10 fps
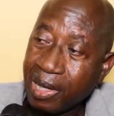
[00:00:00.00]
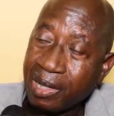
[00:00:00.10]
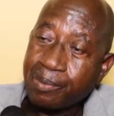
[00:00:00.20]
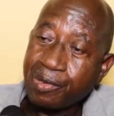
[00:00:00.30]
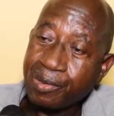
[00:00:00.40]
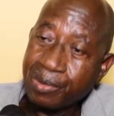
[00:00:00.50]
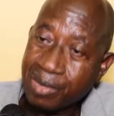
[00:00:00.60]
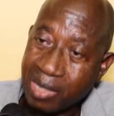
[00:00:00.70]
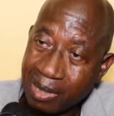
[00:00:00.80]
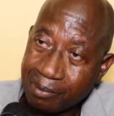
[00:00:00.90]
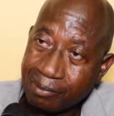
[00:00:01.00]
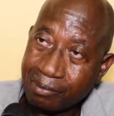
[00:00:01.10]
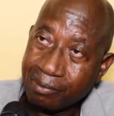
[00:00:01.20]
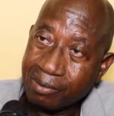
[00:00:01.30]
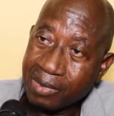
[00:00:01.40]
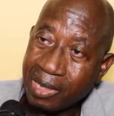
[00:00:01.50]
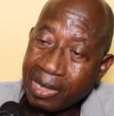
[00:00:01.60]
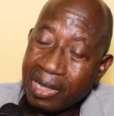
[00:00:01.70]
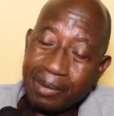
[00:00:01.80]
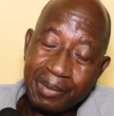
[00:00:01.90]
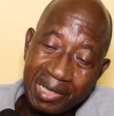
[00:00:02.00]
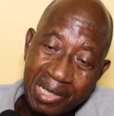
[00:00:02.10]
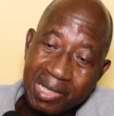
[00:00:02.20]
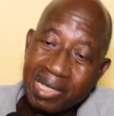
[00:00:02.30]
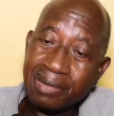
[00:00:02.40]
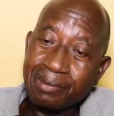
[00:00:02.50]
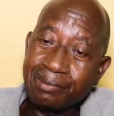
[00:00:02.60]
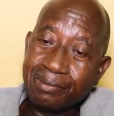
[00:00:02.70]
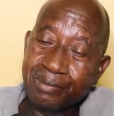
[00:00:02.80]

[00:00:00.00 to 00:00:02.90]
I produce some, and I purchase some.